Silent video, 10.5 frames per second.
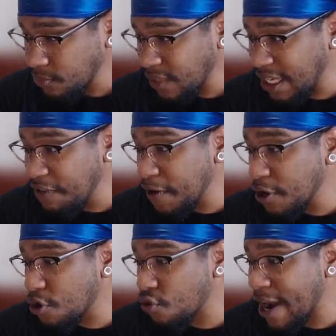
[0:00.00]

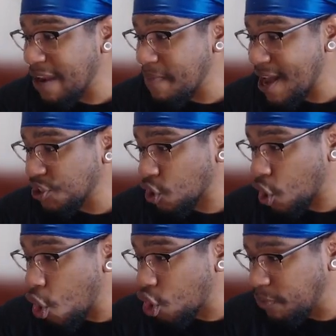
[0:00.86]
Even Grandmaster
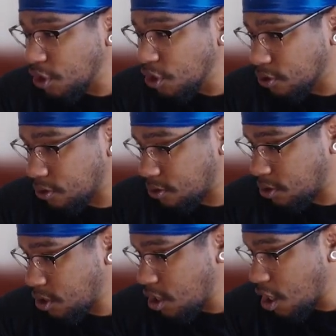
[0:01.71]
Ok Myung
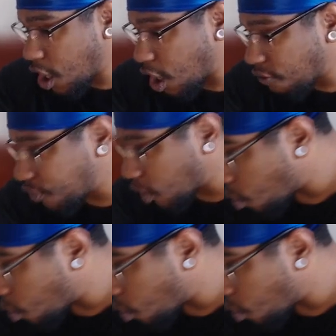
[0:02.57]
of the